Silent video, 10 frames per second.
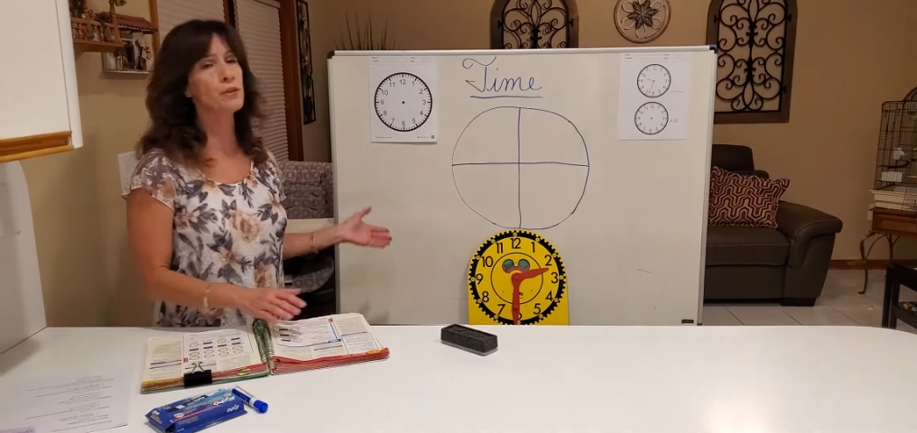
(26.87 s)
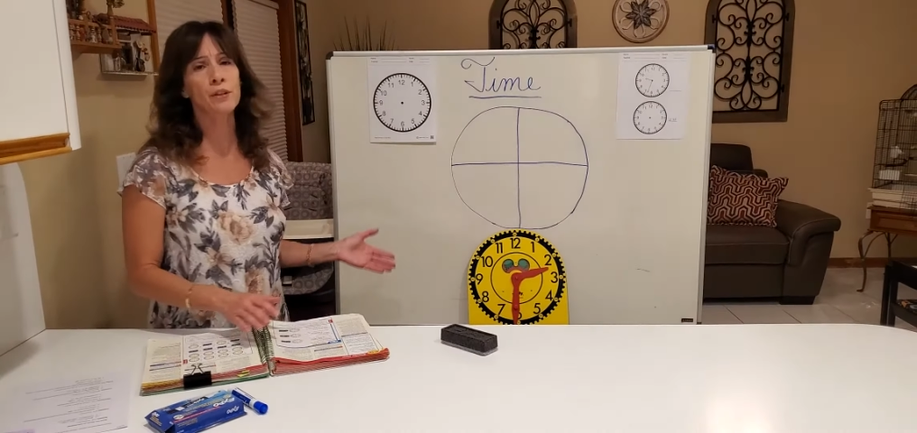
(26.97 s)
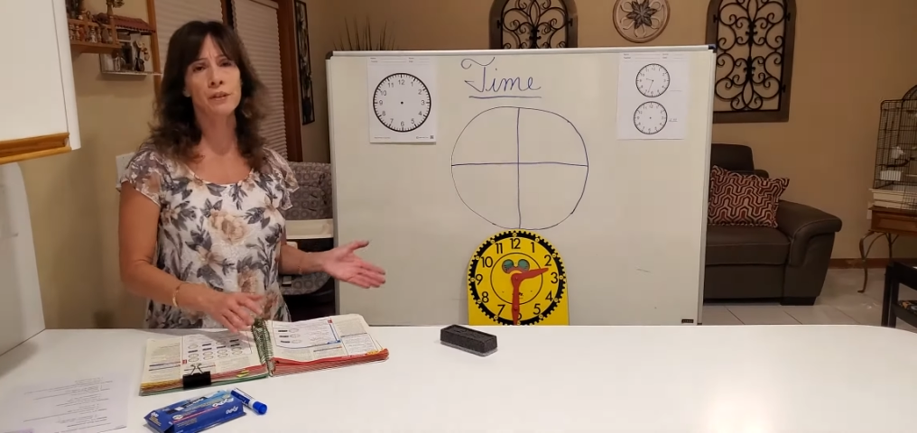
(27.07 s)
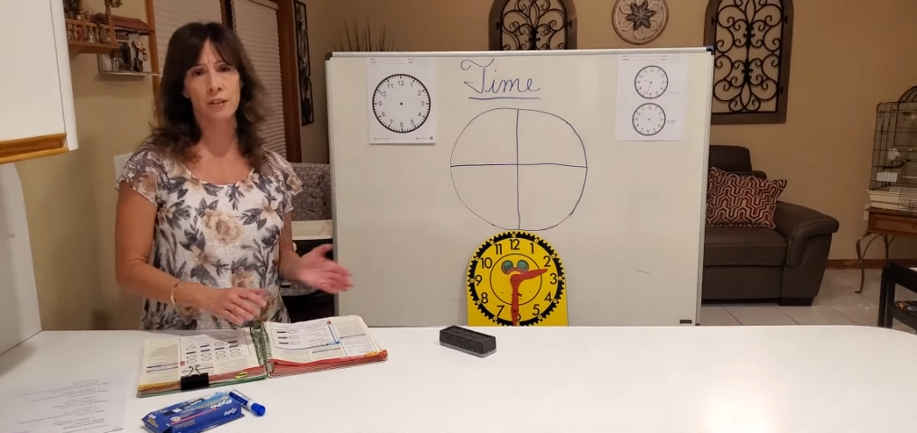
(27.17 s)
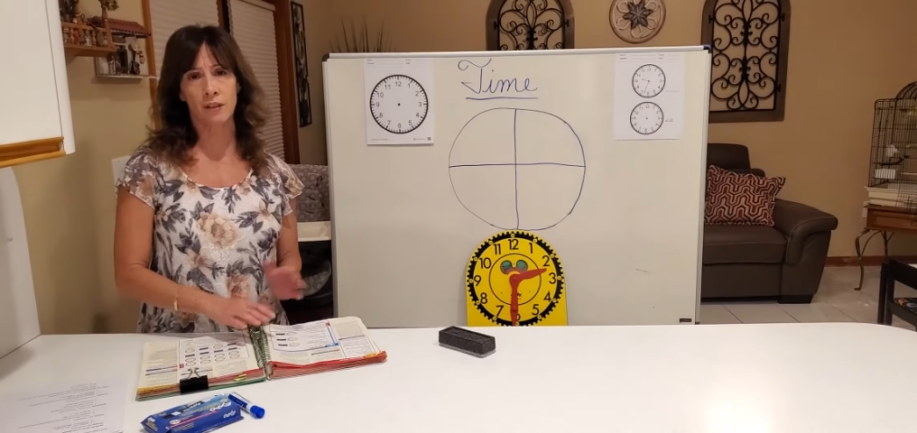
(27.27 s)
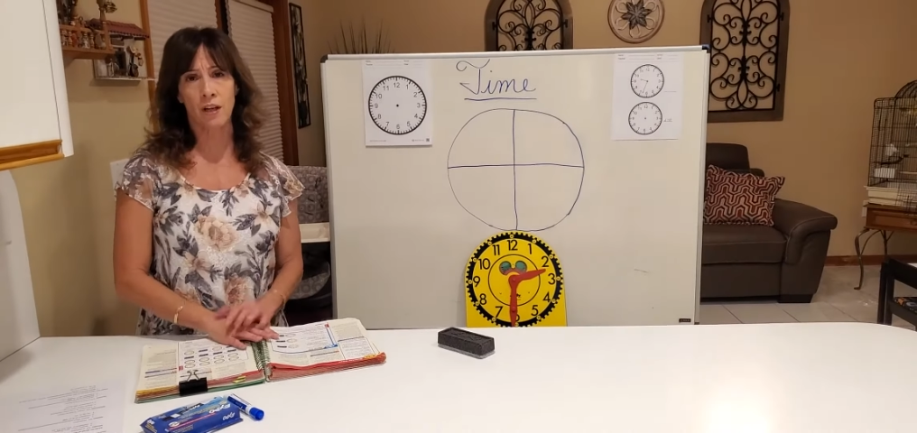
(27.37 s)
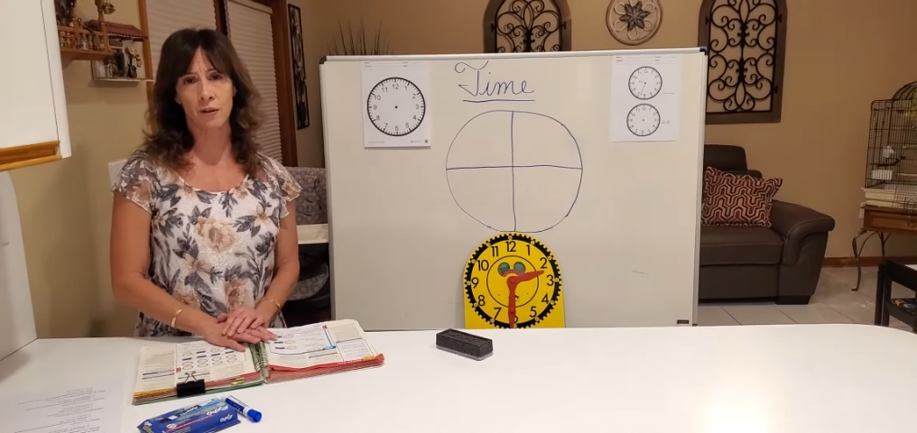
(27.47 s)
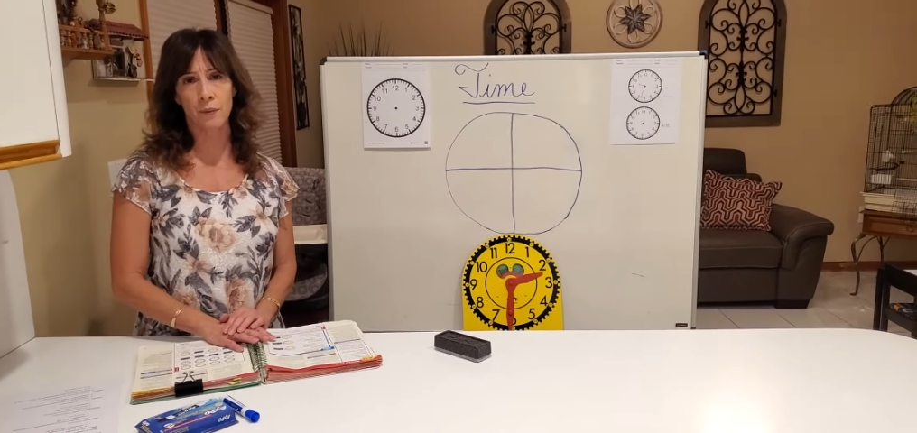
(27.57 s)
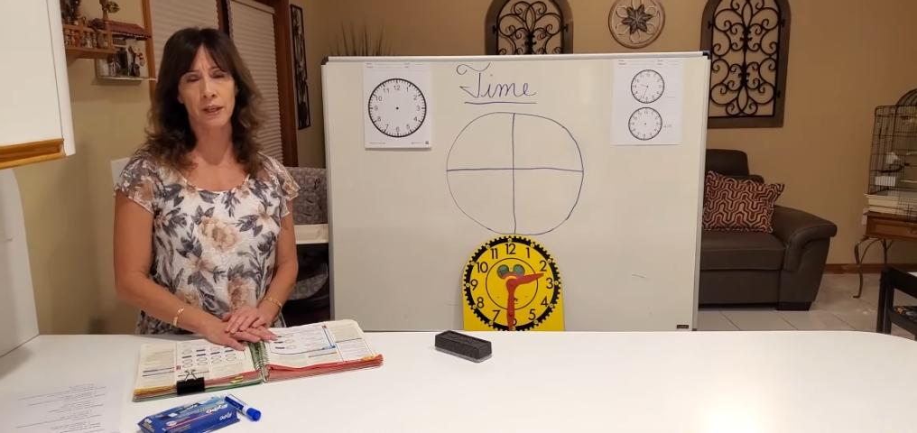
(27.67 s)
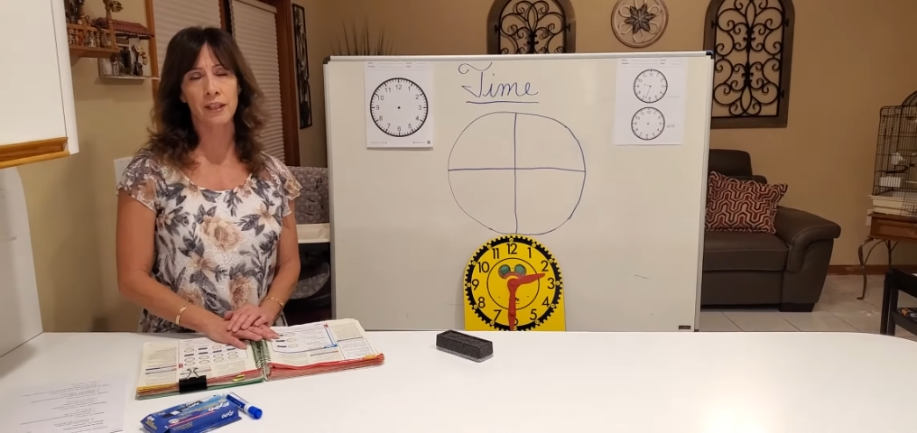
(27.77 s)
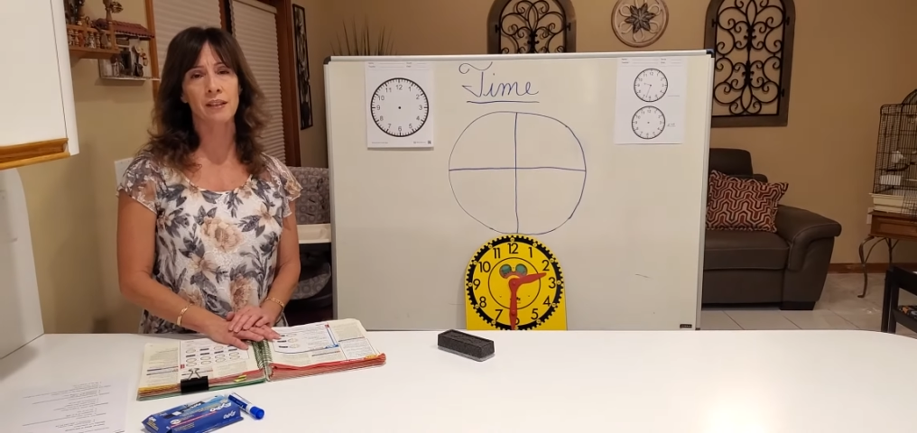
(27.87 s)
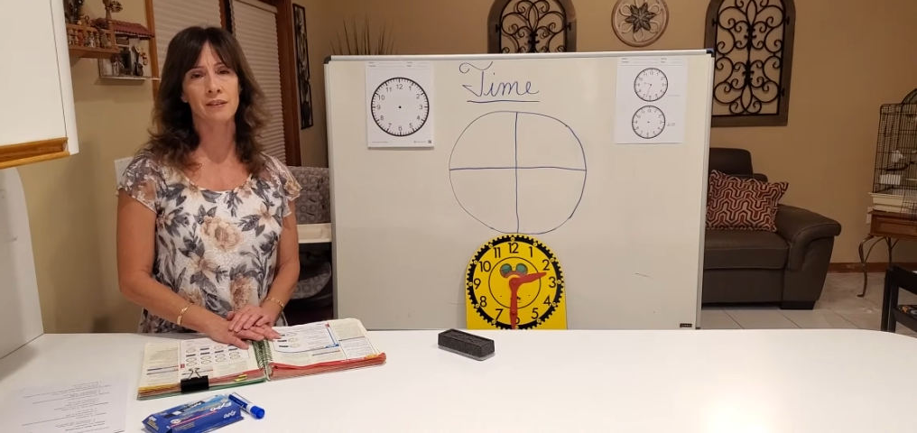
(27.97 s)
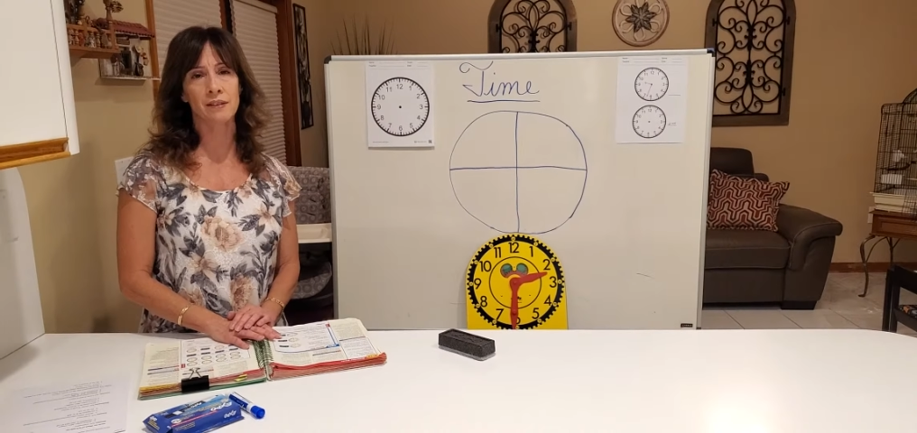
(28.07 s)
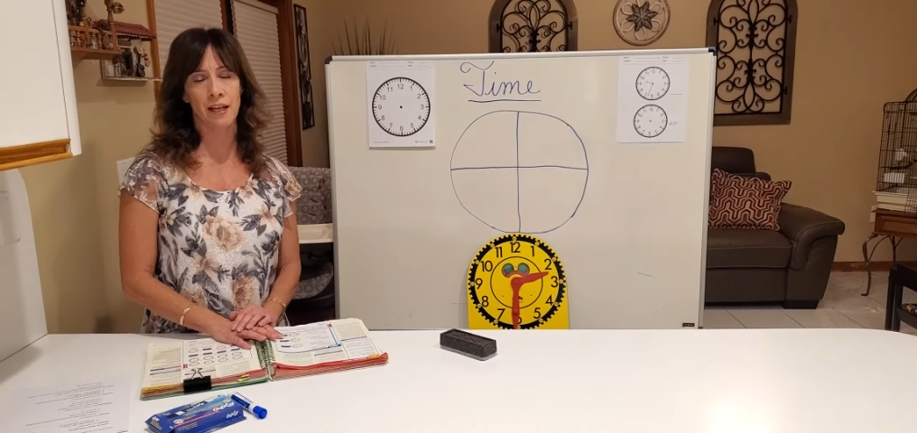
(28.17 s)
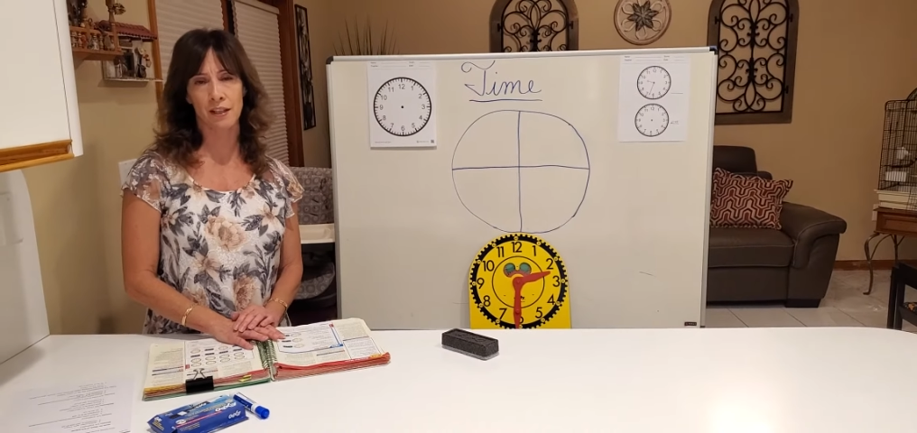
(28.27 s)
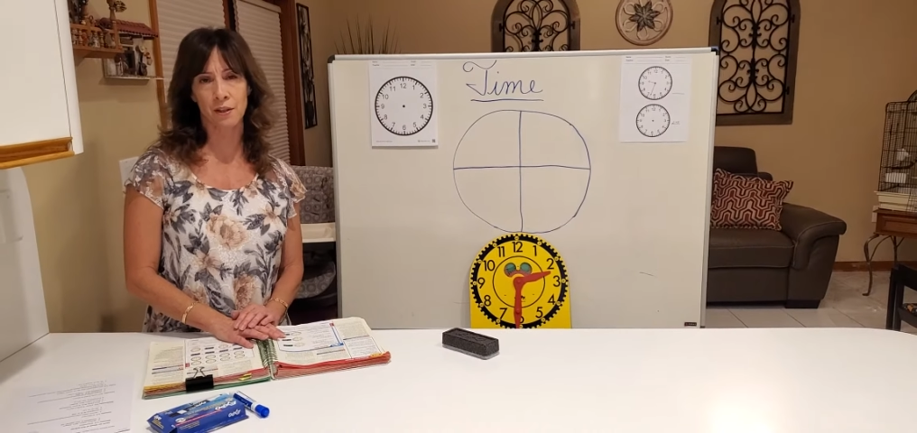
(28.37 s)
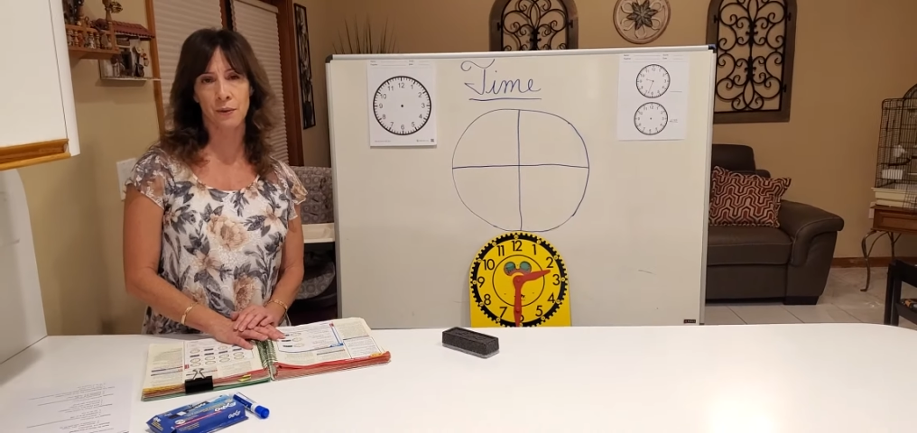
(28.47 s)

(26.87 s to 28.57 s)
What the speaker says: learned the clock already in second